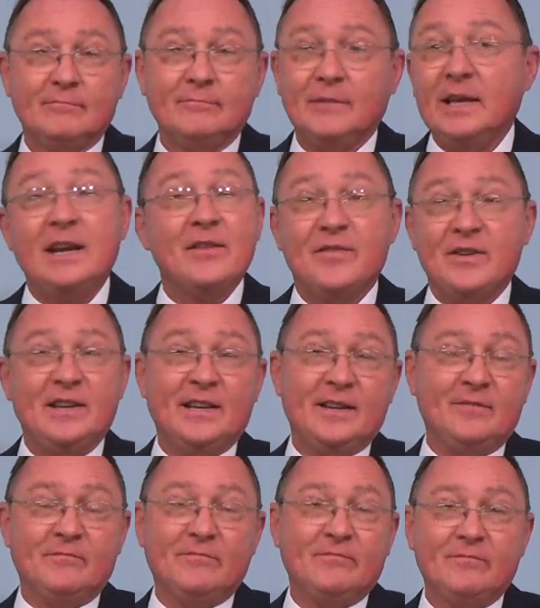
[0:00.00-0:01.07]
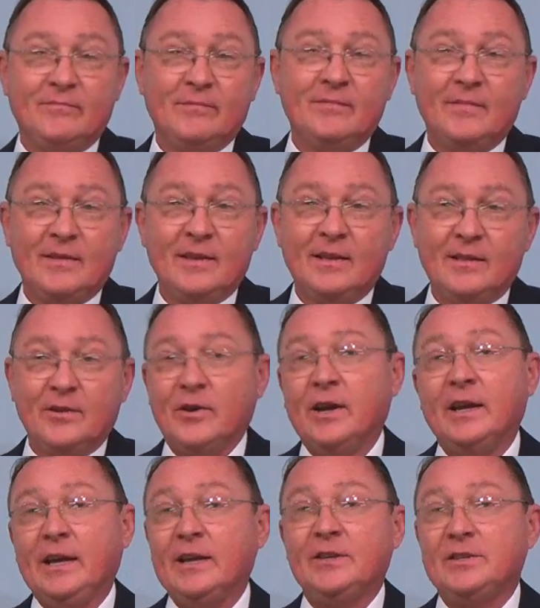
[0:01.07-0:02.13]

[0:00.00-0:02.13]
They never did. They're going to get